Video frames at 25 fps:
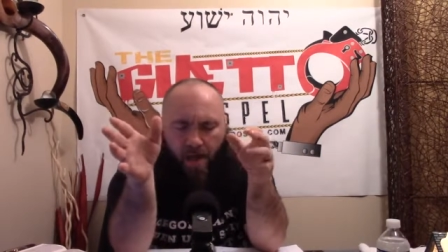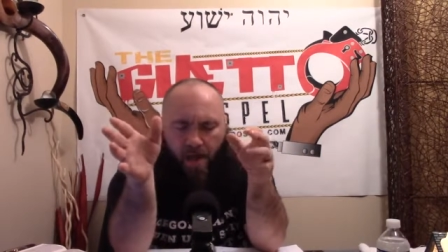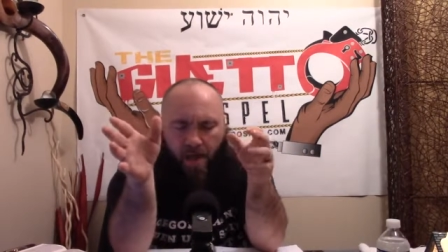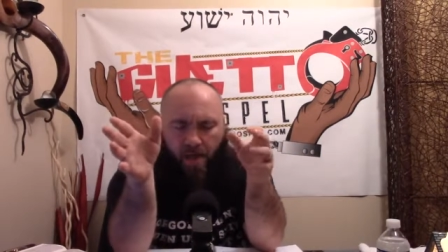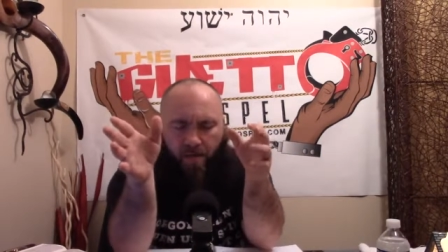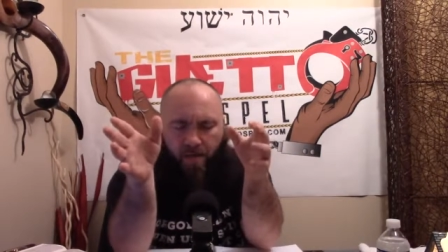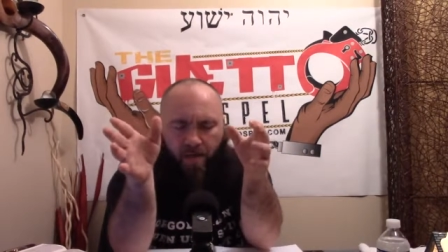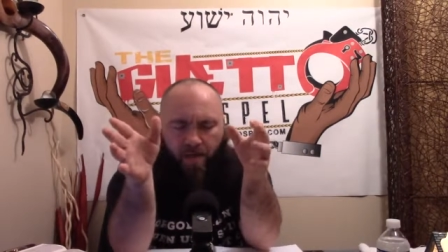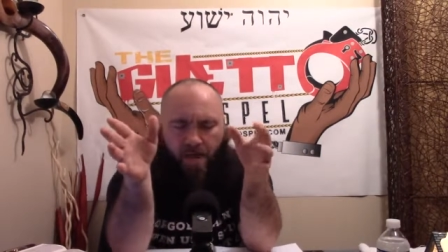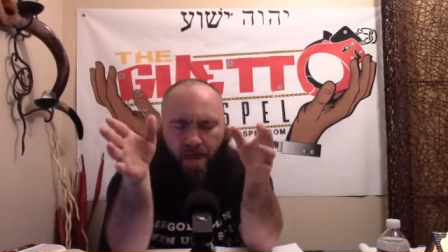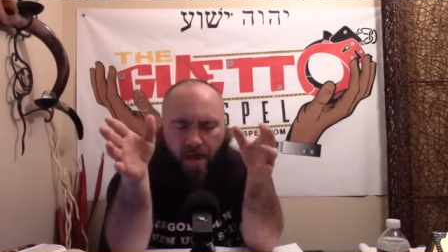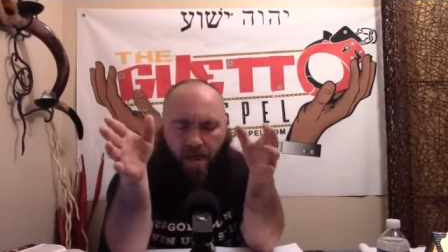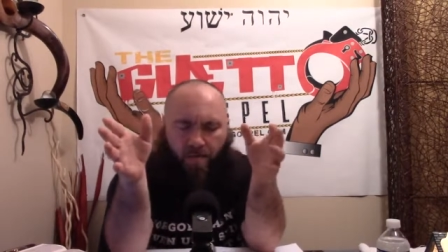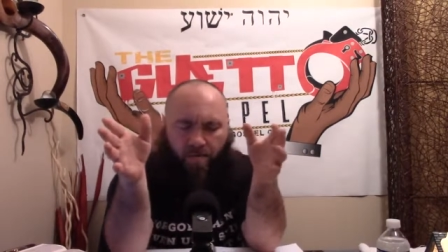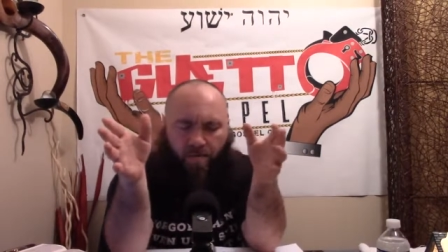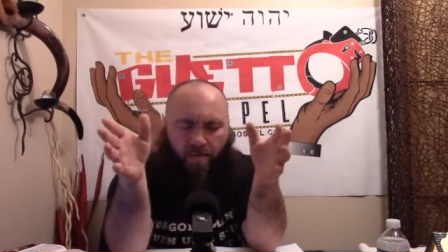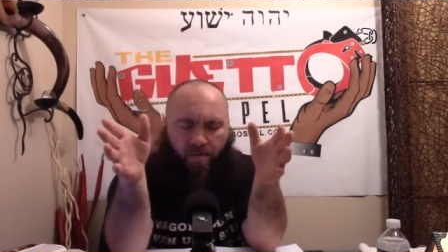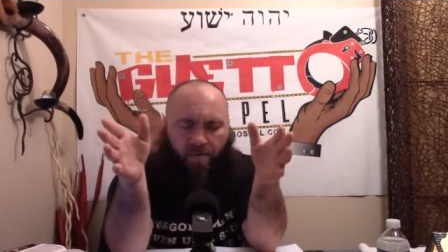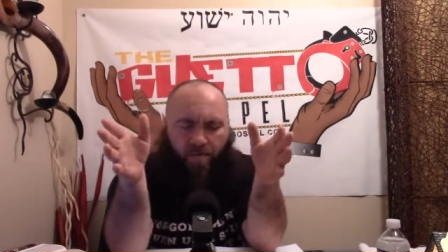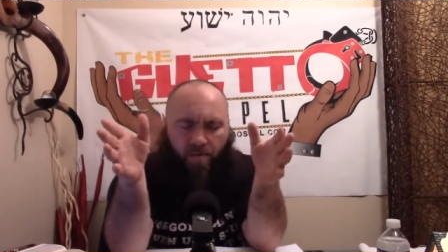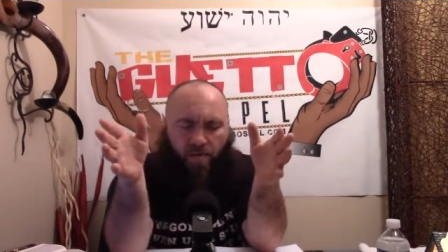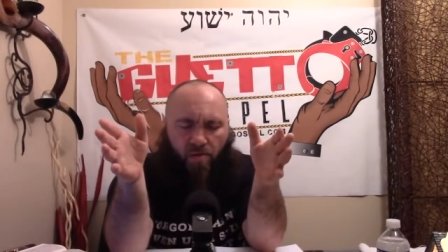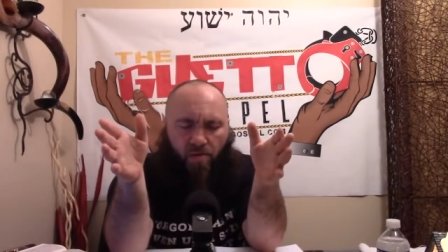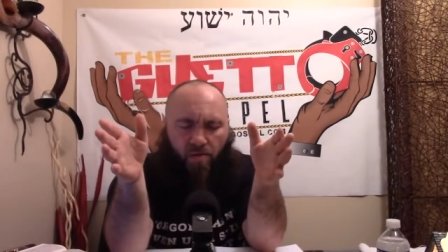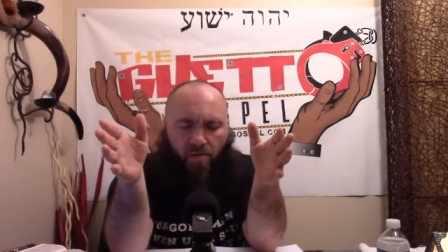In the name
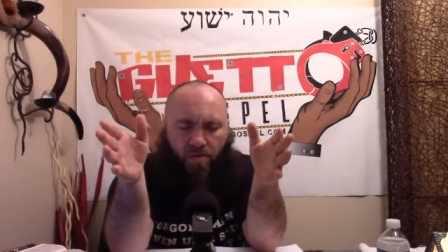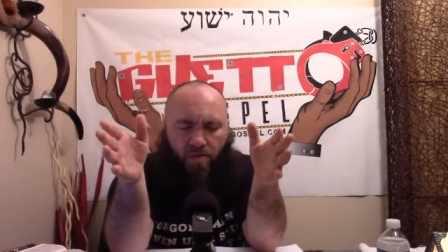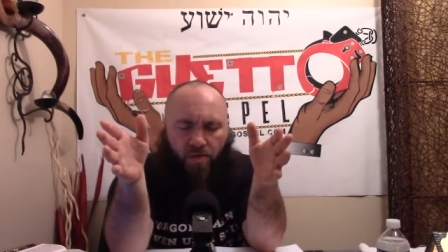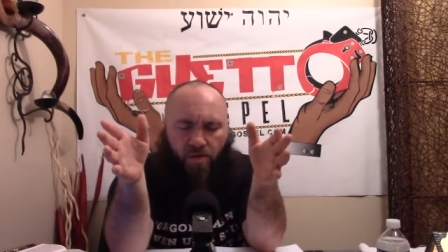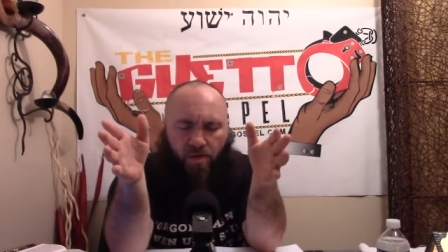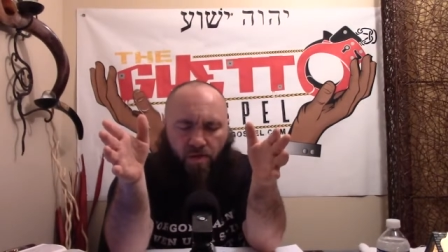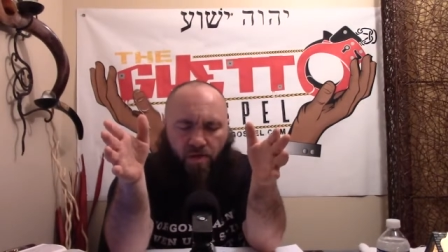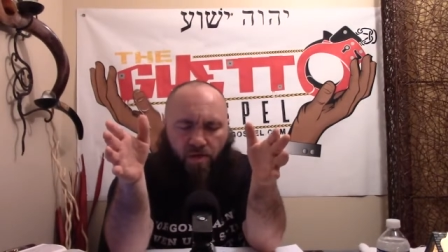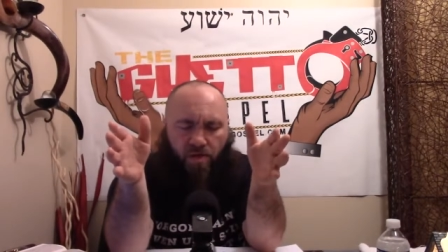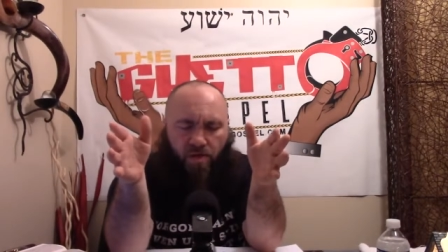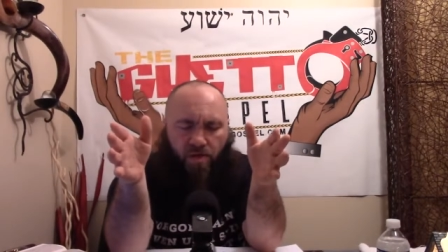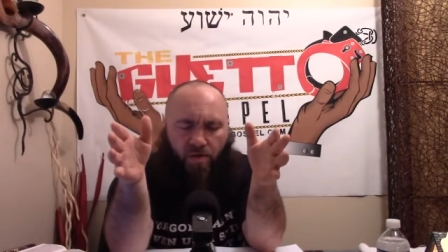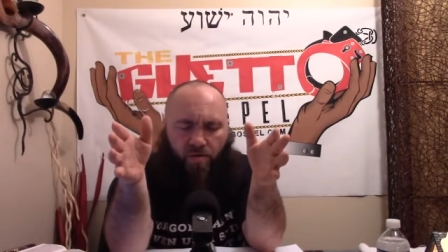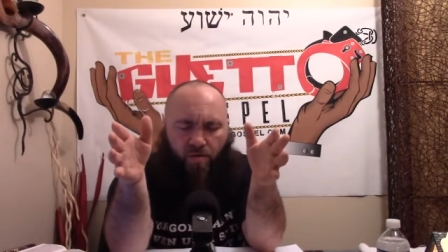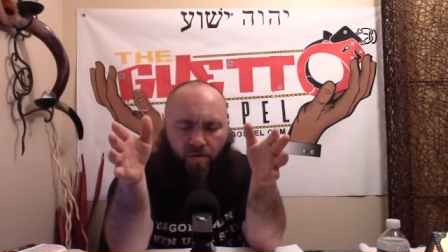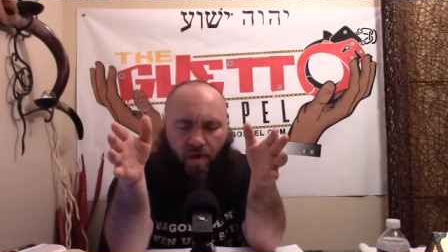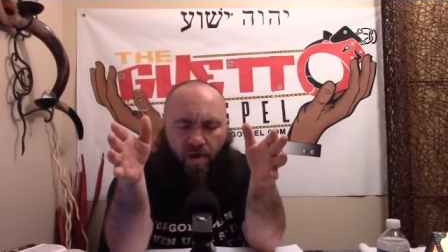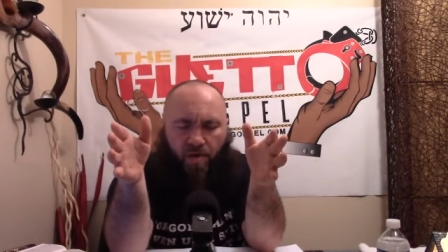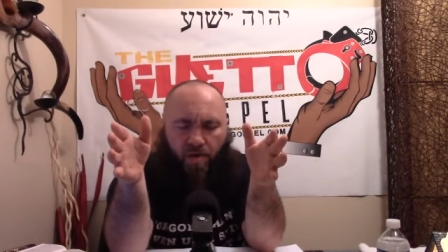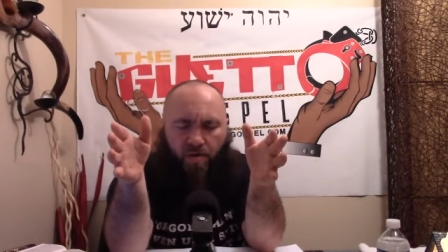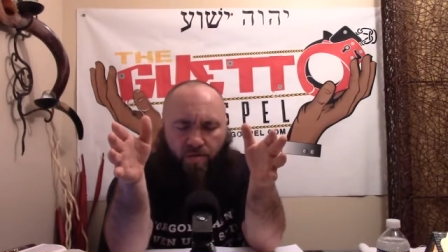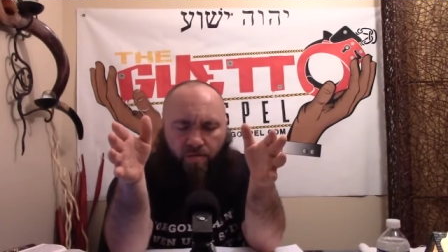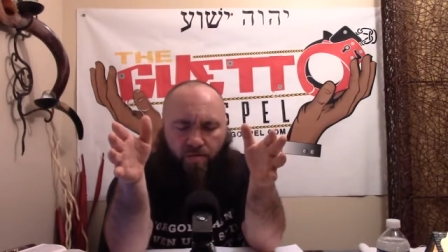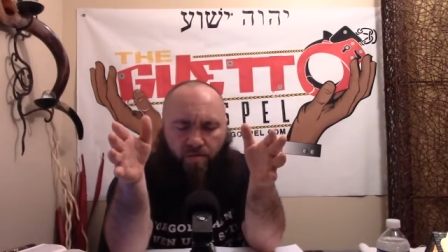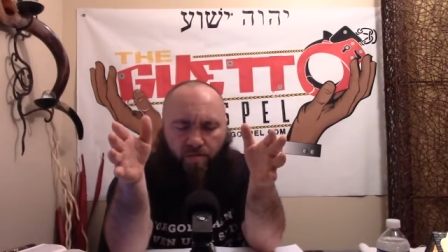of the Lord Jesus
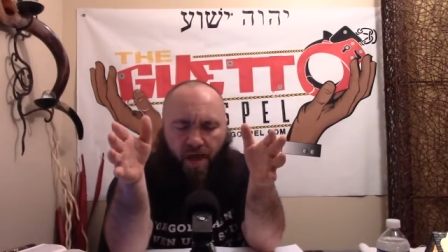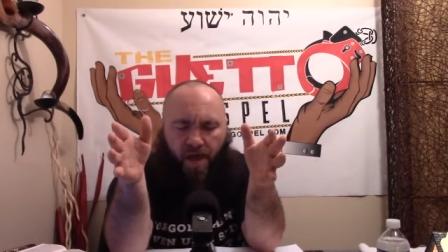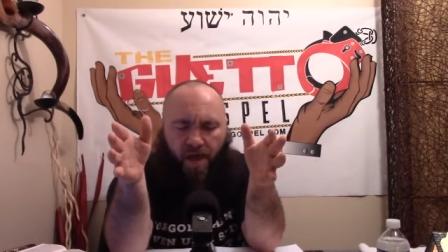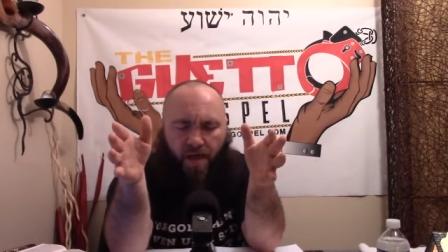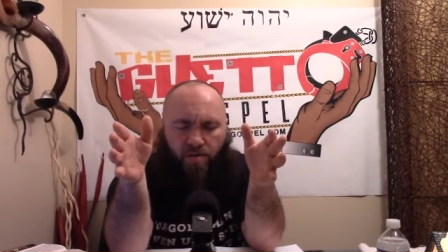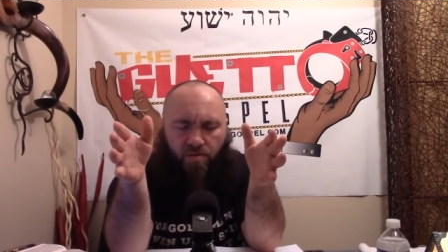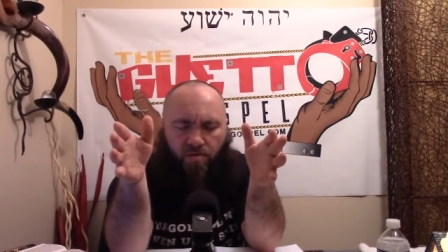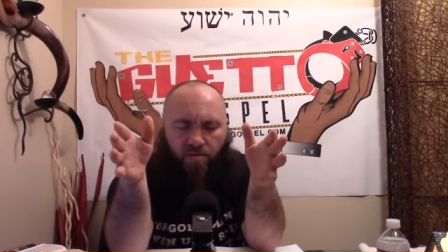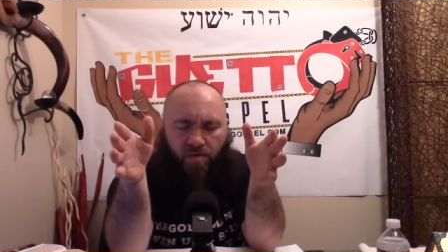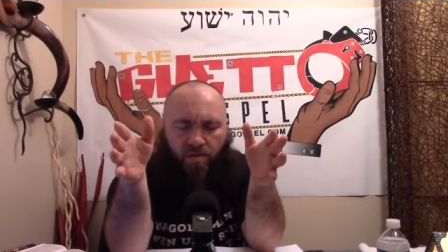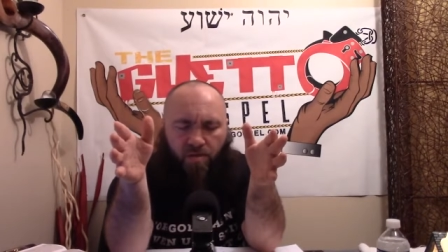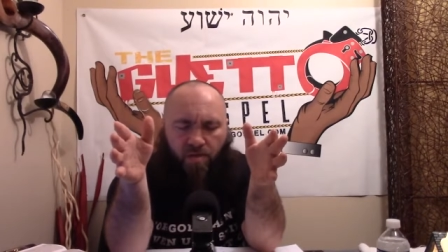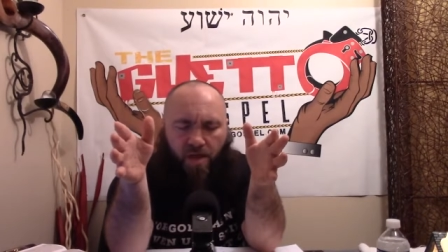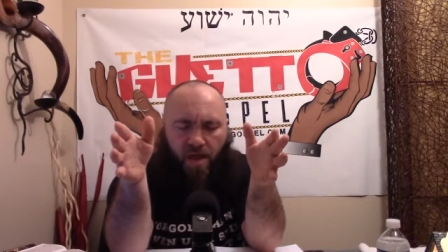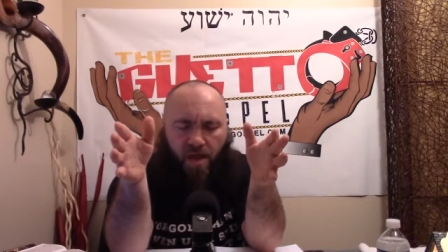Christ of Nazareth,